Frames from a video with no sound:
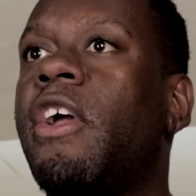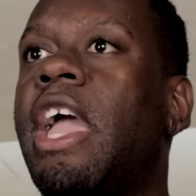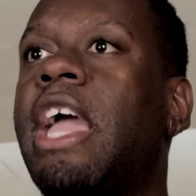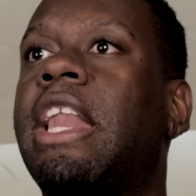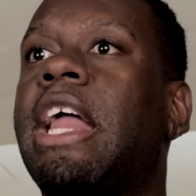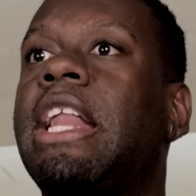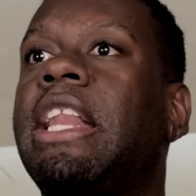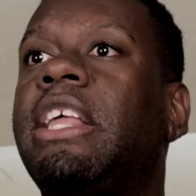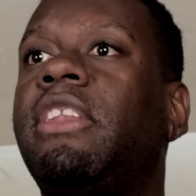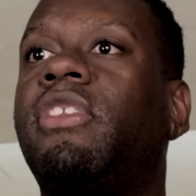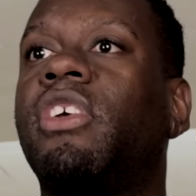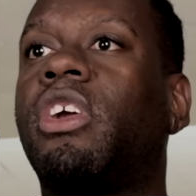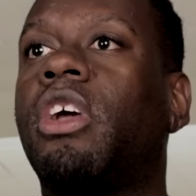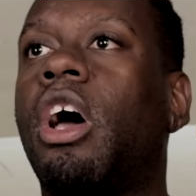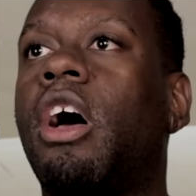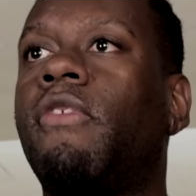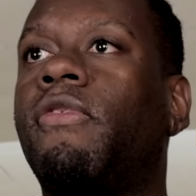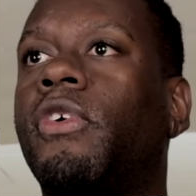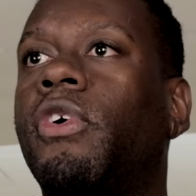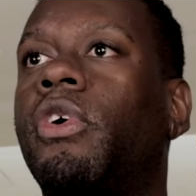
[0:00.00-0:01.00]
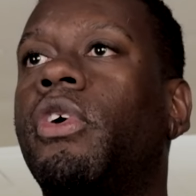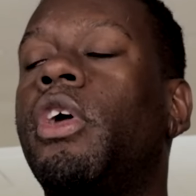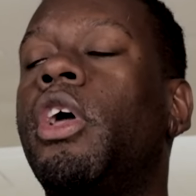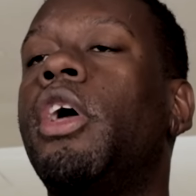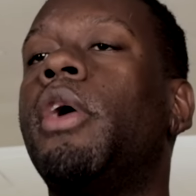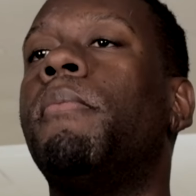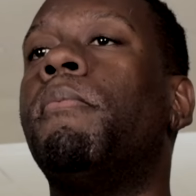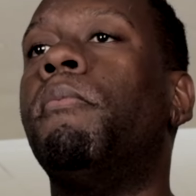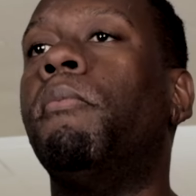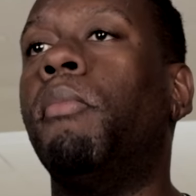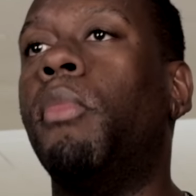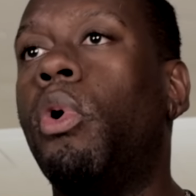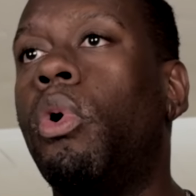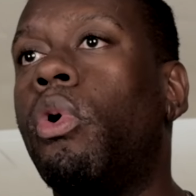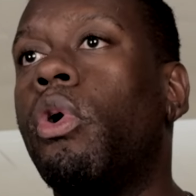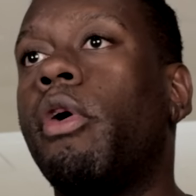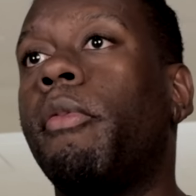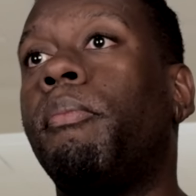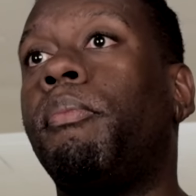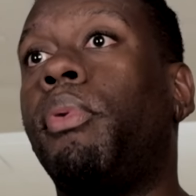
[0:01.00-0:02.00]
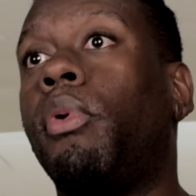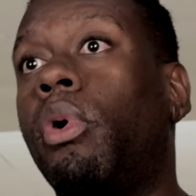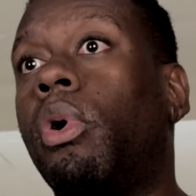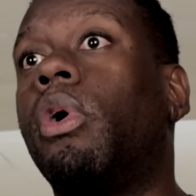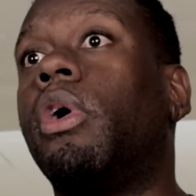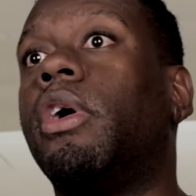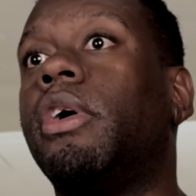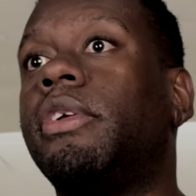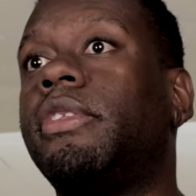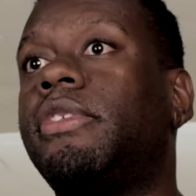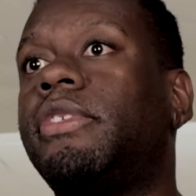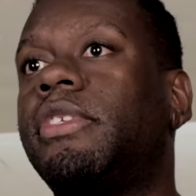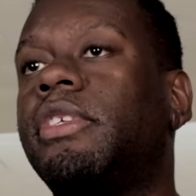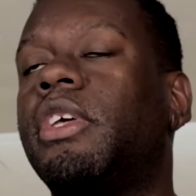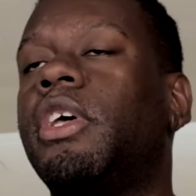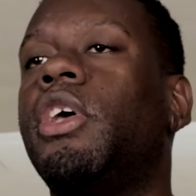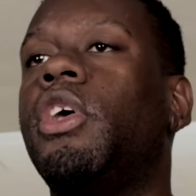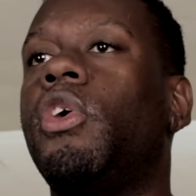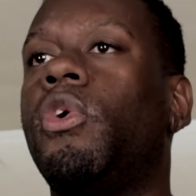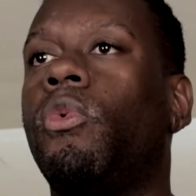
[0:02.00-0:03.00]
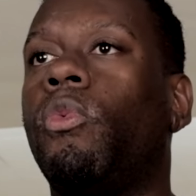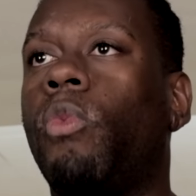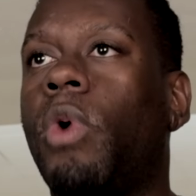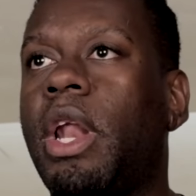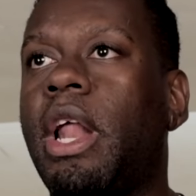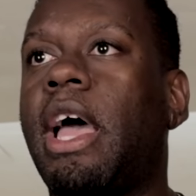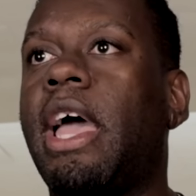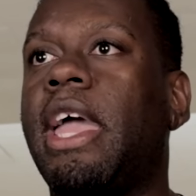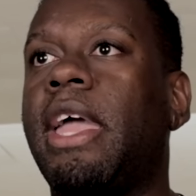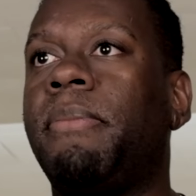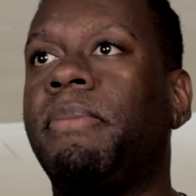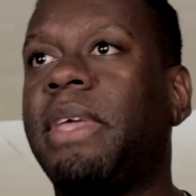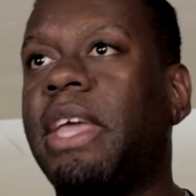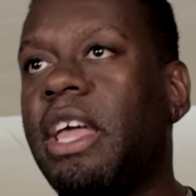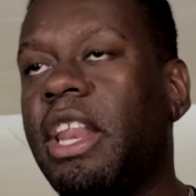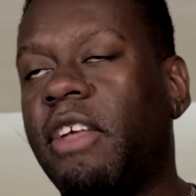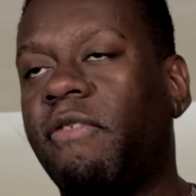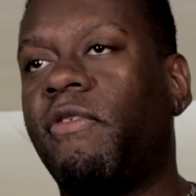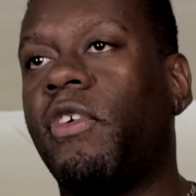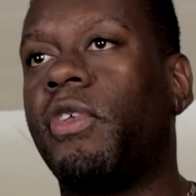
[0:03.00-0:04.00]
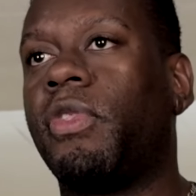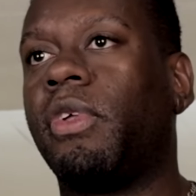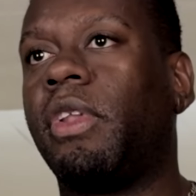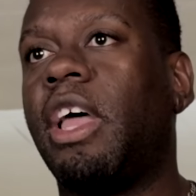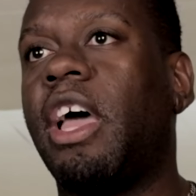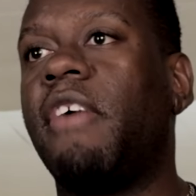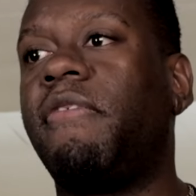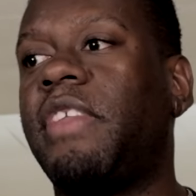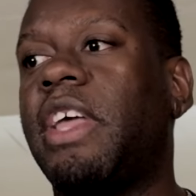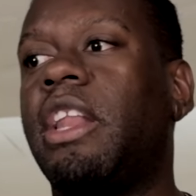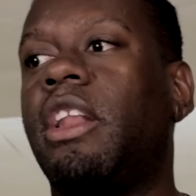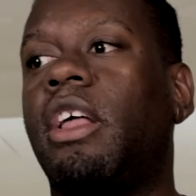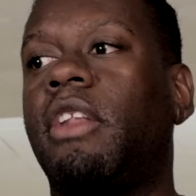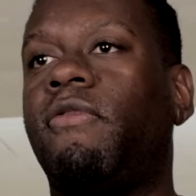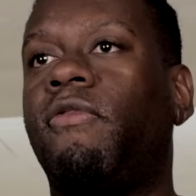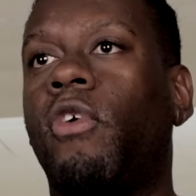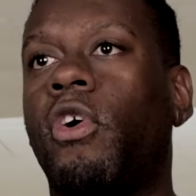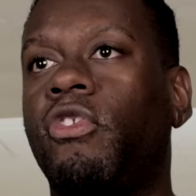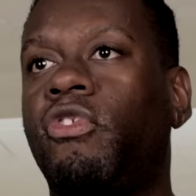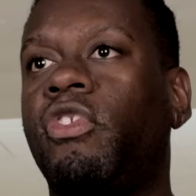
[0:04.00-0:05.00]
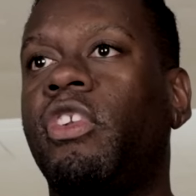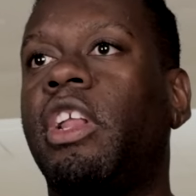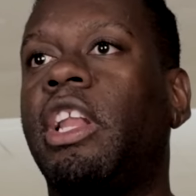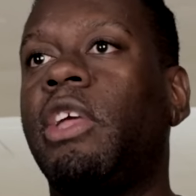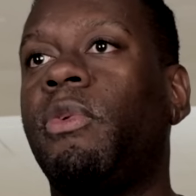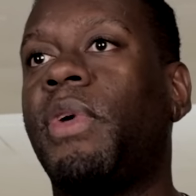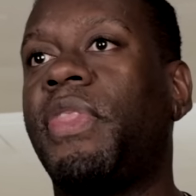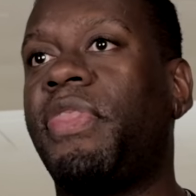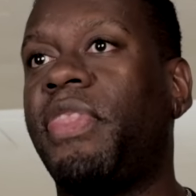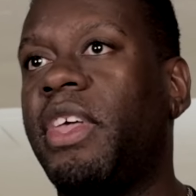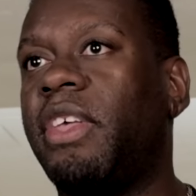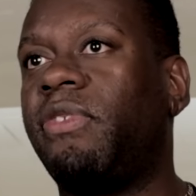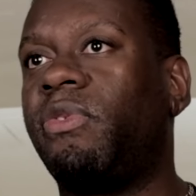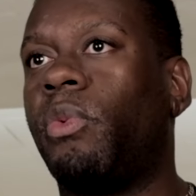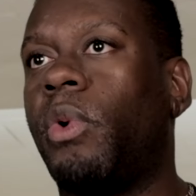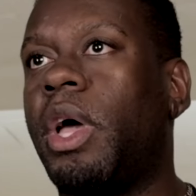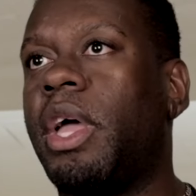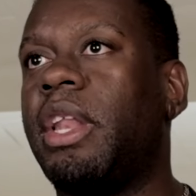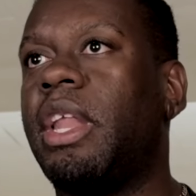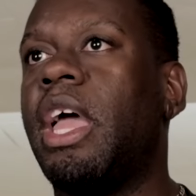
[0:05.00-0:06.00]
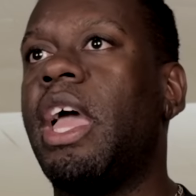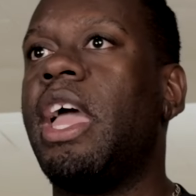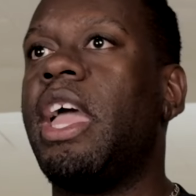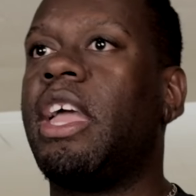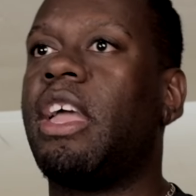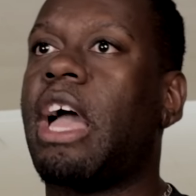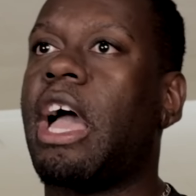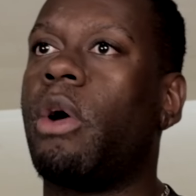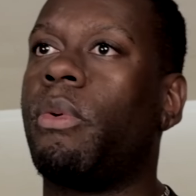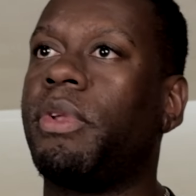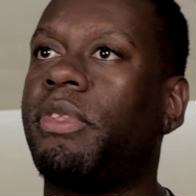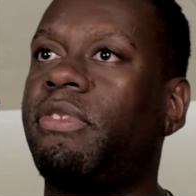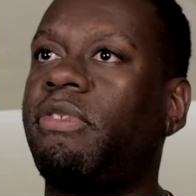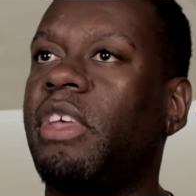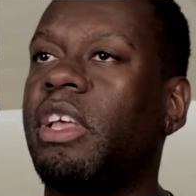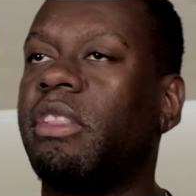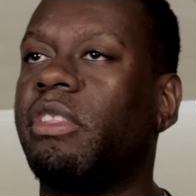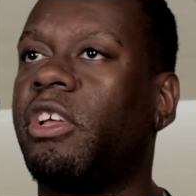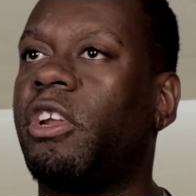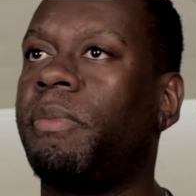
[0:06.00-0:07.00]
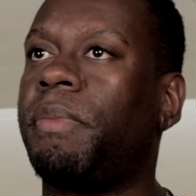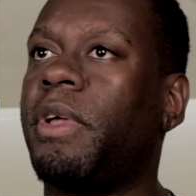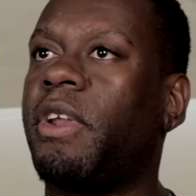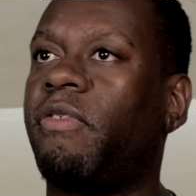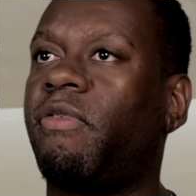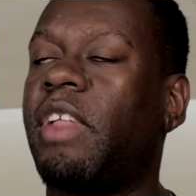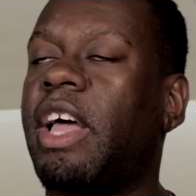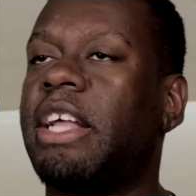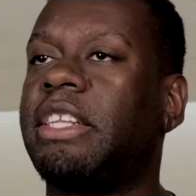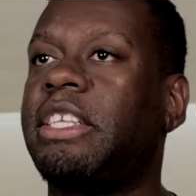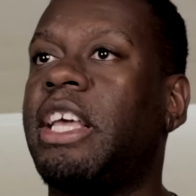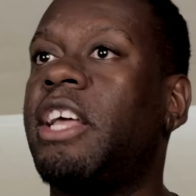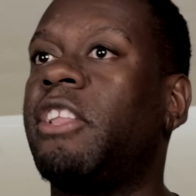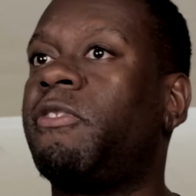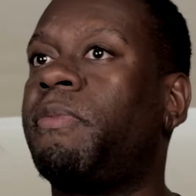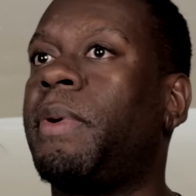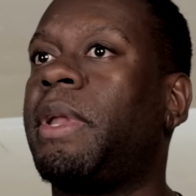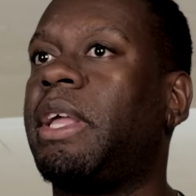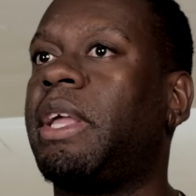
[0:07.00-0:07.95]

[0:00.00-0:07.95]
and I need to cover more boards when I am getting further left. And unfortunately with this one, I would see a little bit of flat 10s, but